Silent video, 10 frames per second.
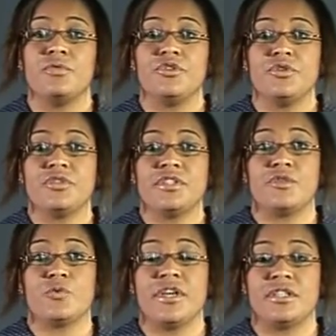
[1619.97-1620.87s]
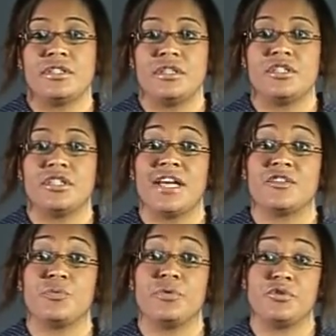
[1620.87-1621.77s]
reduces wastage
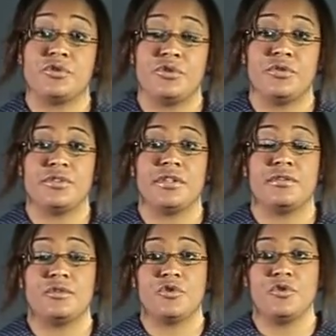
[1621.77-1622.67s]
as opposed to using the